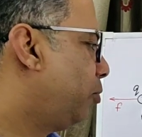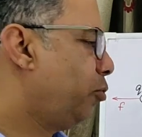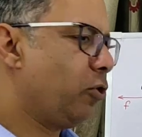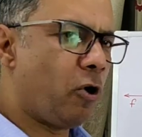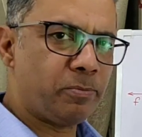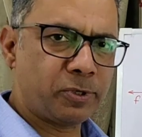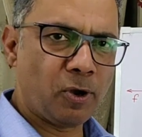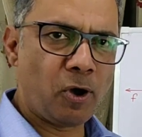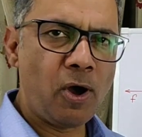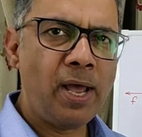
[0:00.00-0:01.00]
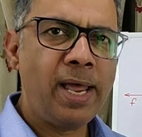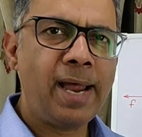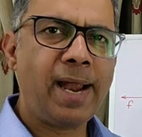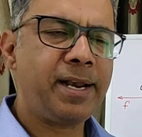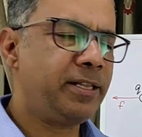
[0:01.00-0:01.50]
Coulomb's law
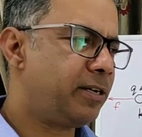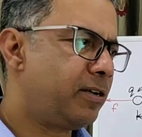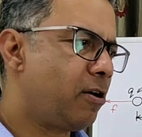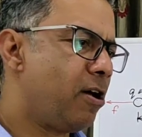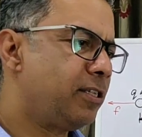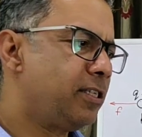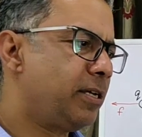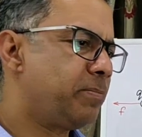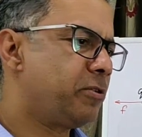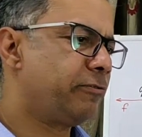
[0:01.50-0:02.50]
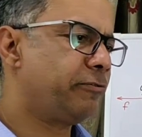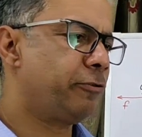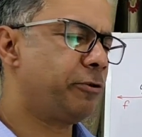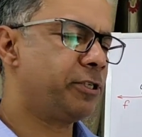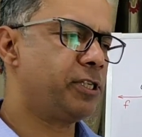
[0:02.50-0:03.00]
and the concept of
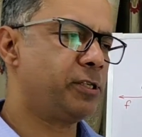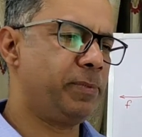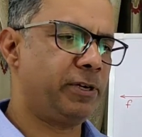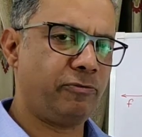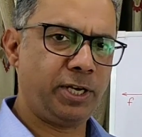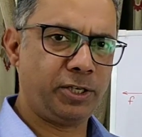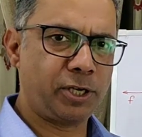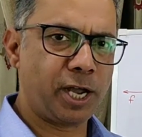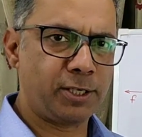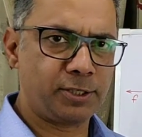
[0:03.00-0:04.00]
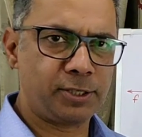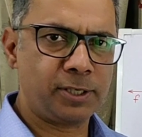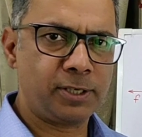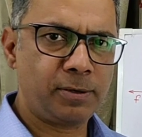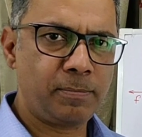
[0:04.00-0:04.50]
forces between charged
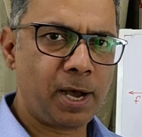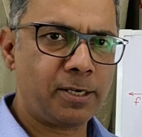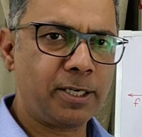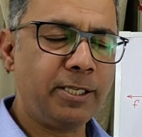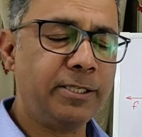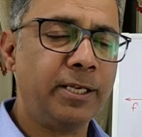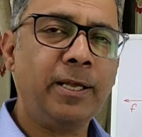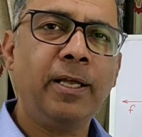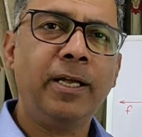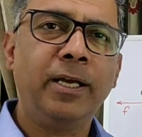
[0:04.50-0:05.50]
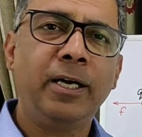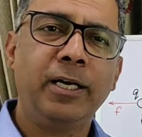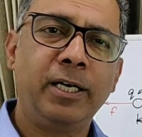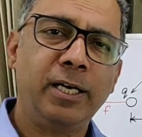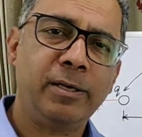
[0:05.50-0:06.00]
particles.
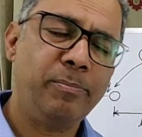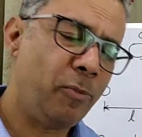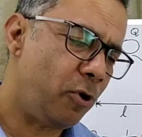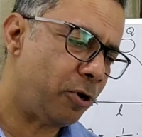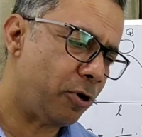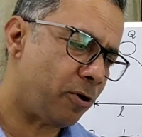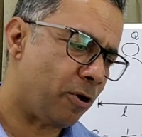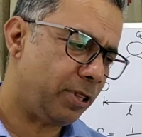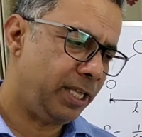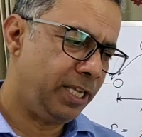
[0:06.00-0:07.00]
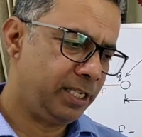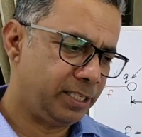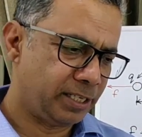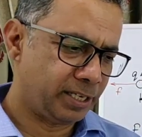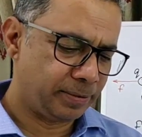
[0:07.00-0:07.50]
More on all
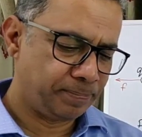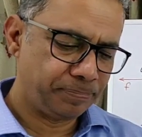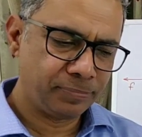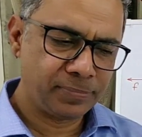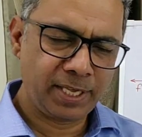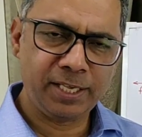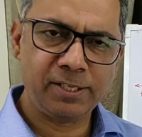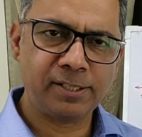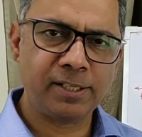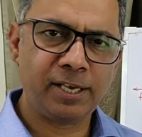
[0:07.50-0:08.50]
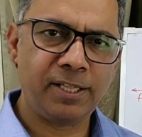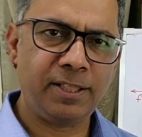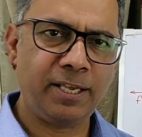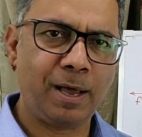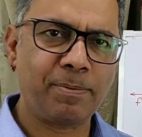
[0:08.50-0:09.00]
these things
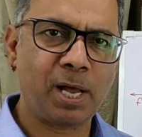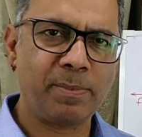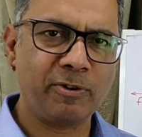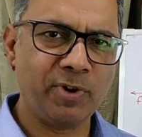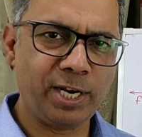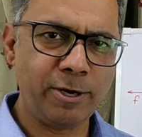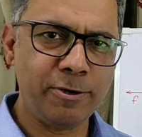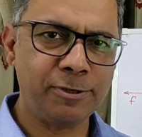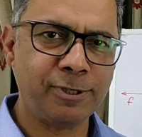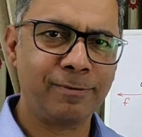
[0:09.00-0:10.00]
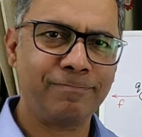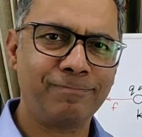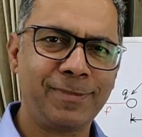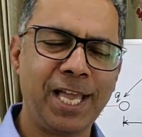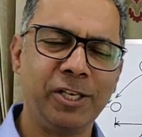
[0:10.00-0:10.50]
in the upcoming videos.
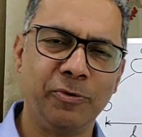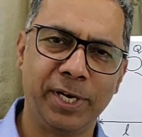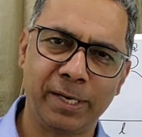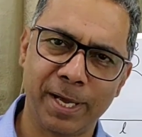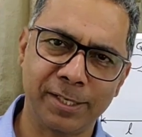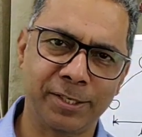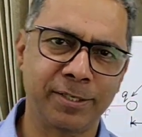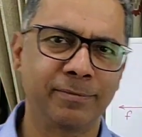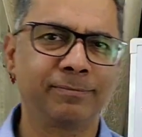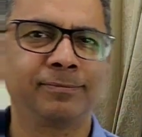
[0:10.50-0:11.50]
Thank you very much.